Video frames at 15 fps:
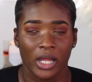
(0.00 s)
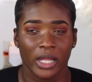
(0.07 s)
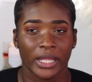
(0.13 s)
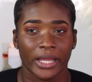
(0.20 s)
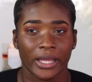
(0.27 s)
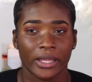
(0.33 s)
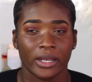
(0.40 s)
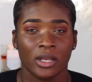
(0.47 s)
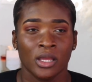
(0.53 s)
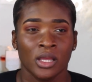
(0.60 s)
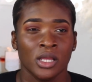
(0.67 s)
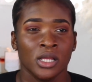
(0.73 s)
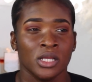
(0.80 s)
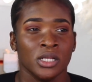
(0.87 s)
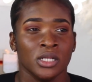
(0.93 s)
And
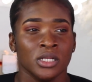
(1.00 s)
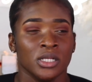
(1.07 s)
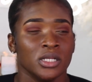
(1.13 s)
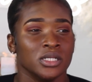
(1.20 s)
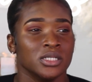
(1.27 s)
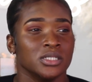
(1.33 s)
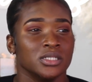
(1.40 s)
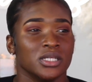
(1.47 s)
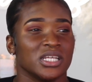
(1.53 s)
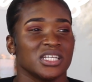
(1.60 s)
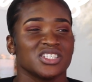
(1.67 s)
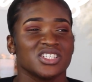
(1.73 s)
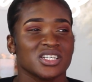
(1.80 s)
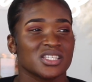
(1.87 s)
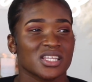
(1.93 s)

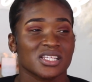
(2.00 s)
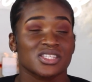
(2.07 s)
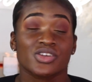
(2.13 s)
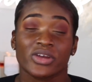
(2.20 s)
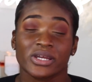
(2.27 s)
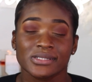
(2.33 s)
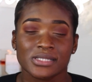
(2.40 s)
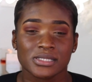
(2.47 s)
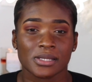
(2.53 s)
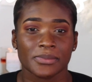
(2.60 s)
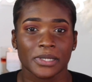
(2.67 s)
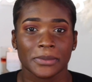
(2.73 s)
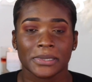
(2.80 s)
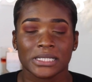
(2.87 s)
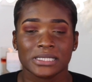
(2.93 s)
it's crazy to
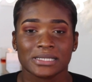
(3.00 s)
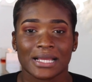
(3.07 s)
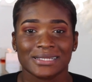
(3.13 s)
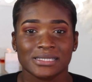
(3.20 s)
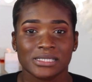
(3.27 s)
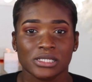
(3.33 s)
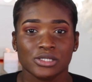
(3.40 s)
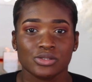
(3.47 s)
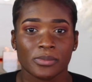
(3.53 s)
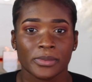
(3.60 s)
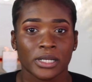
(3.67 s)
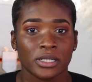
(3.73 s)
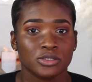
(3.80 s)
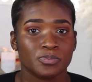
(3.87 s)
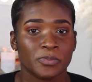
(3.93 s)
me because I see so
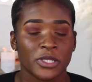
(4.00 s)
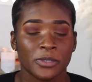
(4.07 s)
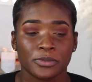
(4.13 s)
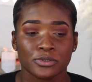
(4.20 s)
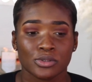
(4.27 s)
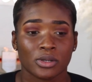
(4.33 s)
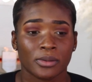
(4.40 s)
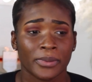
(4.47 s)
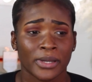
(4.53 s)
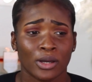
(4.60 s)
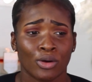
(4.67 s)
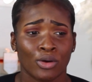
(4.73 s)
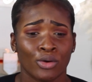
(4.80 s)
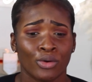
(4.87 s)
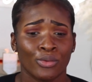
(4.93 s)
many people talk about,
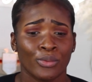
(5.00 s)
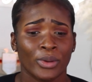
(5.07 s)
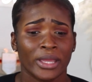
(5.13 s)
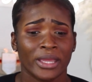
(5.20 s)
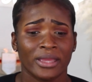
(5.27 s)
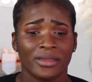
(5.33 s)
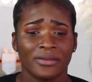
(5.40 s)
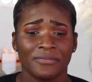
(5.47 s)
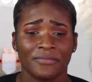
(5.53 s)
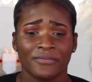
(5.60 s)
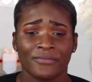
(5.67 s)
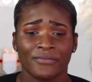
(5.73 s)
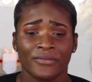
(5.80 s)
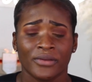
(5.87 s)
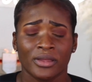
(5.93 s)
oh, if
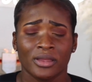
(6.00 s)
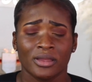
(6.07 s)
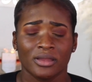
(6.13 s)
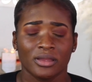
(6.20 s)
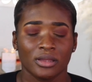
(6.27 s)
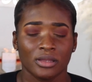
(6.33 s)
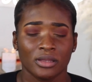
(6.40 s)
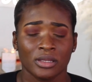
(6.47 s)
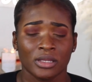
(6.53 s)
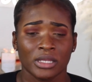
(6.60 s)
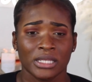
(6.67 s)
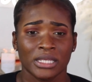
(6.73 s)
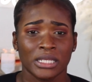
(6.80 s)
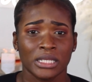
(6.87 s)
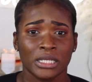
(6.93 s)

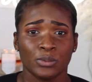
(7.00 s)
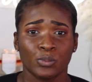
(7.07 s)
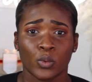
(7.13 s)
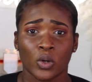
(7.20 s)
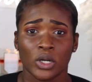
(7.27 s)
he